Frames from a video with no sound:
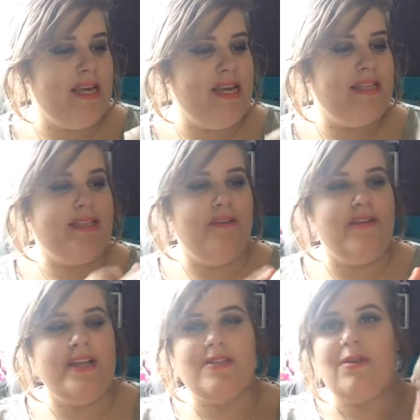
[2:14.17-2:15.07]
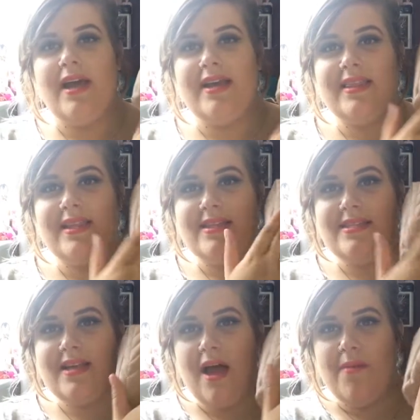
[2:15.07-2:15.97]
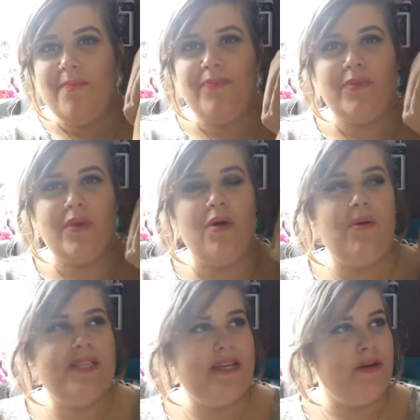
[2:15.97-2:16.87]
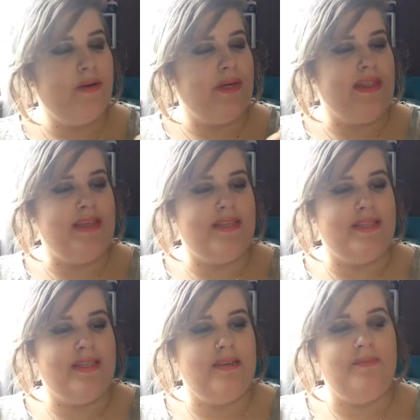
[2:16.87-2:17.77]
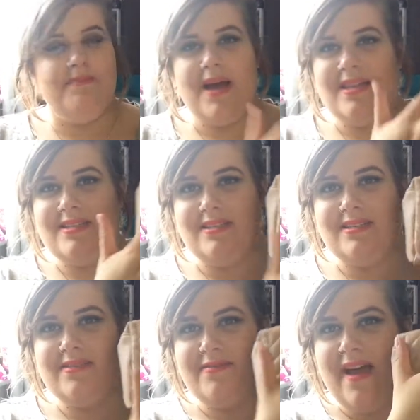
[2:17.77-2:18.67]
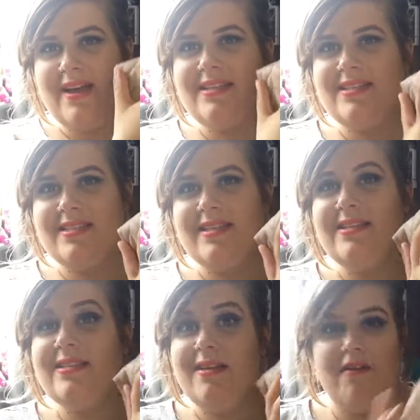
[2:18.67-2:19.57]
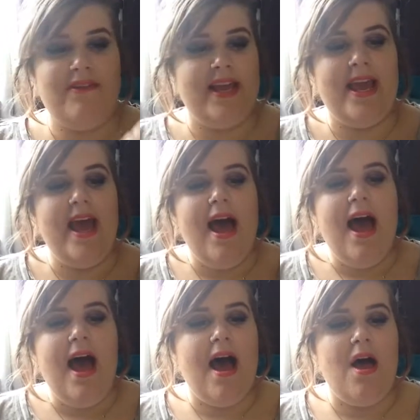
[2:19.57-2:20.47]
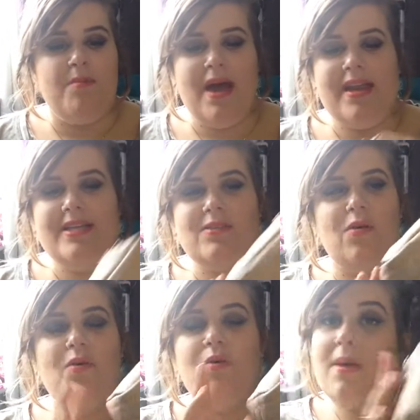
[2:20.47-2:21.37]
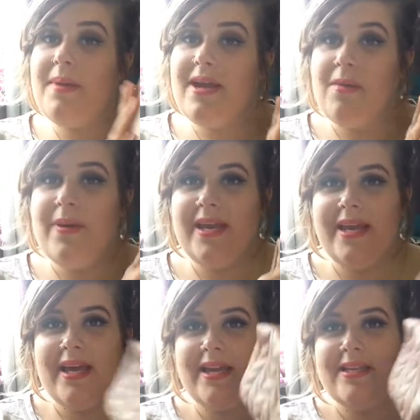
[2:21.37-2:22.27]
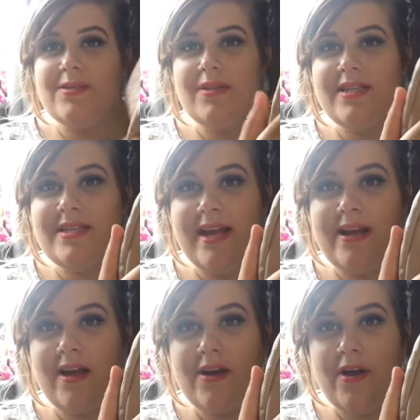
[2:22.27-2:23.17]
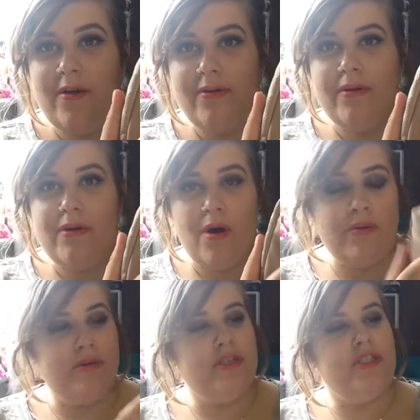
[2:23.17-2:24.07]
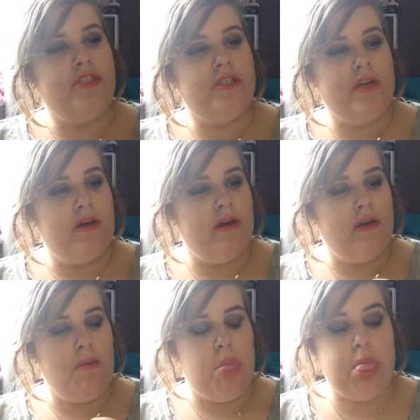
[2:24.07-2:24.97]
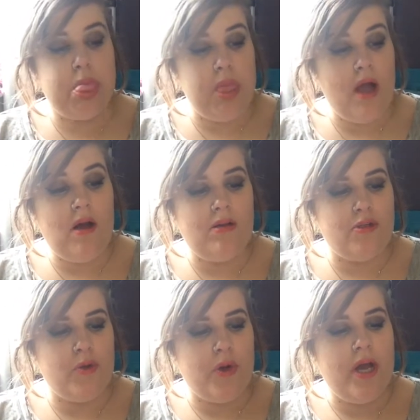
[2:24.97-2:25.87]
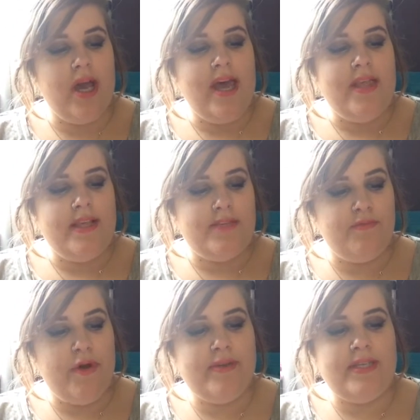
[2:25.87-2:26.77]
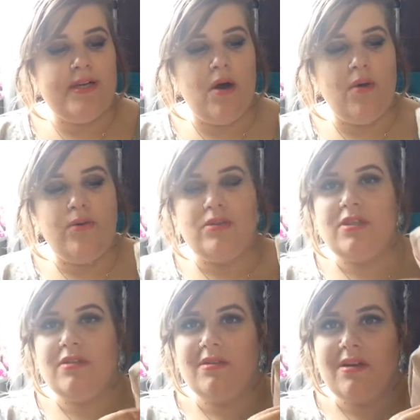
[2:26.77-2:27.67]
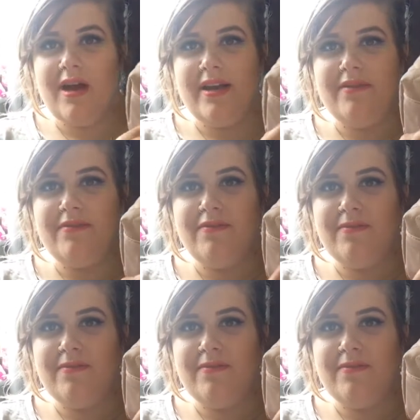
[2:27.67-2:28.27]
It's lovely. It's got like this, what's it called? Like this patterned effect. It's lovely. And it's got all my makeup in it. And it's got this like gold, I can't talk, this rosy gold kind of